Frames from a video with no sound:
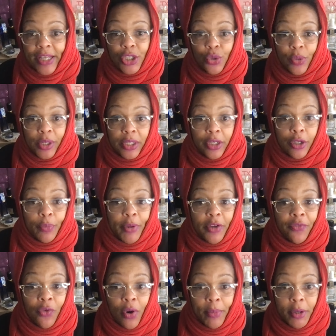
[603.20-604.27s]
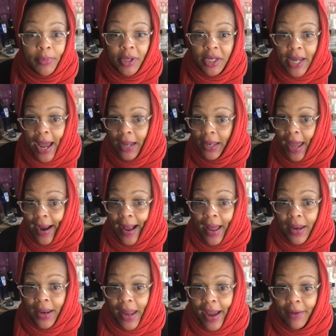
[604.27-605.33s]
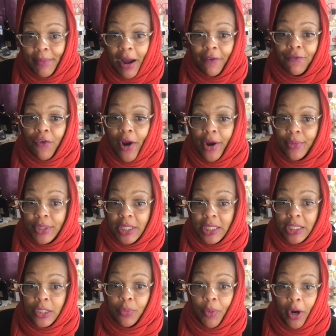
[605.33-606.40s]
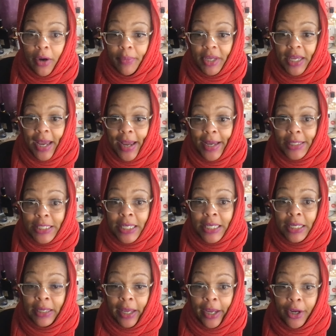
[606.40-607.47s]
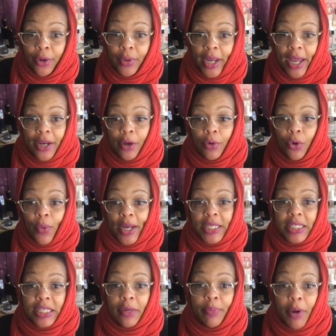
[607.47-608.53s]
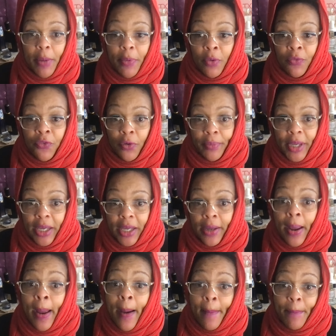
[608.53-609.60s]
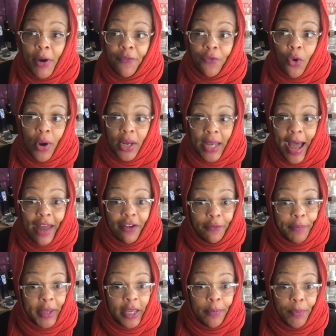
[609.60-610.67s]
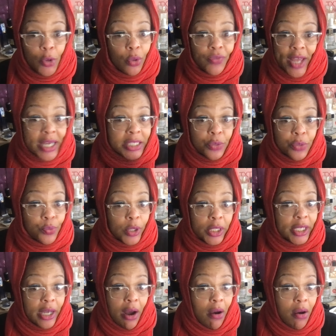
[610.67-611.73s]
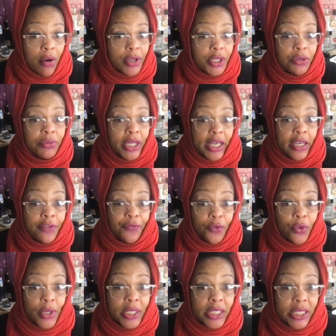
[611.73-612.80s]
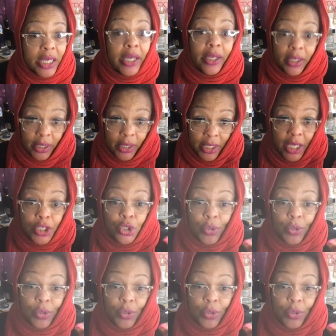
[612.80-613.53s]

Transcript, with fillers: do a little bit for me, but not like I like my fragrances to permeate and create a great scent bubble for me. But for a lot of people, that's really all you need for a scent. Get you